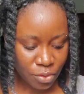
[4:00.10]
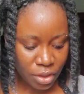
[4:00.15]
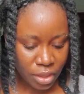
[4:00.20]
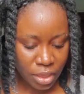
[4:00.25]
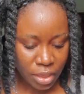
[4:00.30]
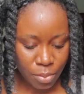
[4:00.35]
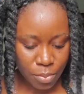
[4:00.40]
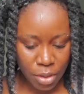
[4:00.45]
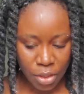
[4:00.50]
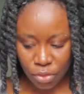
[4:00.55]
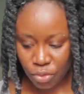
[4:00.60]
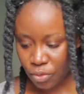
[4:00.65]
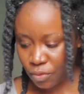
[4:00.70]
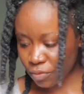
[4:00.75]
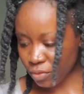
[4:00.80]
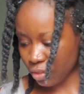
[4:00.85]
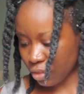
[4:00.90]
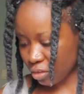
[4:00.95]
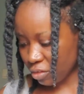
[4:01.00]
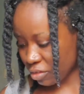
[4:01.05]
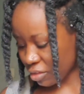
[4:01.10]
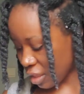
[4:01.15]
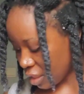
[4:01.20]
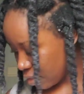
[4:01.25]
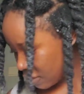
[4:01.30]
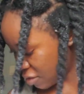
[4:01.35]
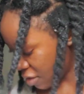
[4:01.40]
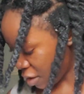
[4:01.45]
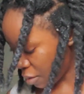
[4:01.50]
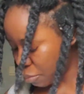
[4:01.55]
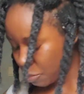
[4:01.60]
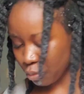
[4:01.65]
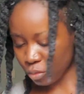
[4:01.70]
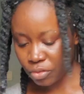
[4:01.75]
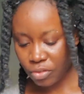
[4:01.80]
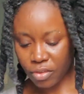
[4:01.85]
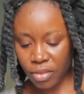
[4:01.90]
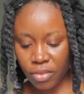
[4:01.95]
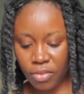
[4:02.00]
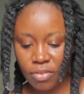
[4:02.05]
what came out of this entire
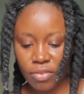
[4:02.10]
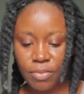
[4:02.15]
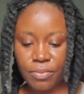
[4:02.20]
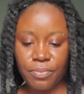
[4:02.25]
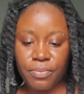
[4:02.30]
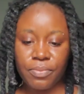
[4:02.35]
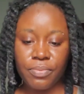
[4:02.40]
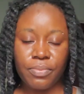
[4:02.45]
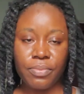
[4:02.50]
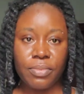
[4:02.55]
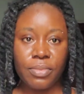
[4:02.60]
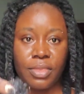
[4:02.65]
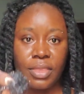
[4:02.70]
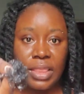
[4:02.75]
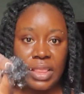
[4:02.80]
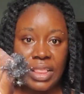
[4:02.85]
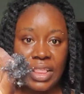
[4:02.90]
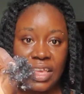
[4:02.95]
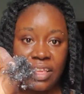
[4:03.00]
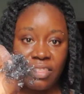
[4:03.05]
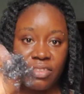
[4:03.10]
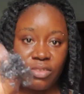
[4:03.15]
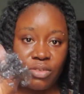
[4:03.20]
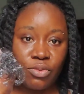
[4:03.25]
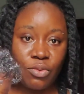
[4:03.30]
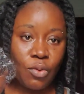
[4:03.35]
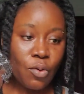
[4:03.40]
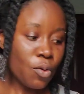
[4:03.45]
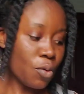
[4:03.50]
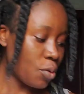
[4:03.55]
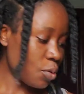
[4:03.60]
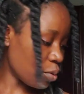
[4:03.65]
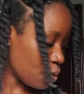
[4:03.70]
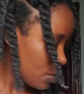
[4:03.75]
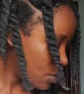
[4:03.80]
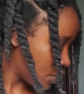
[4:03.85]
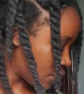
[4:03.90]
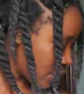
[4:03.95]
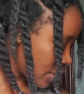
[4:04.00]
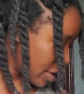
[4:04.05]
process. That is all
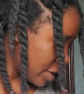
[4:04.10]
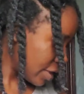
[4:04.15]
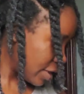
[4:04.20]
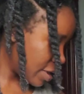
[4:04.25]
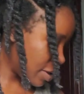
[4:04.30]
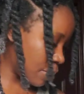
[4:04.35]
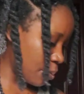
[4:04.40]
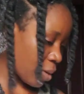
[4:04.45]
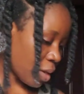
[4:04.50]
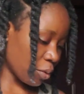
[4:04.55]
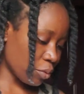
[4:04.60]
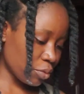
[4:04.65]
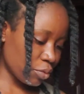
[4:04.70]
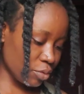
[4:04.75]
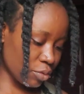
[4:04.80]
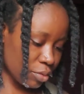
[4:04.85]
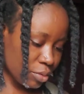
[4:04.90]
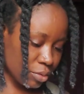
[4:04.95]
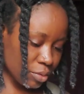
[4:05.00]
that came out,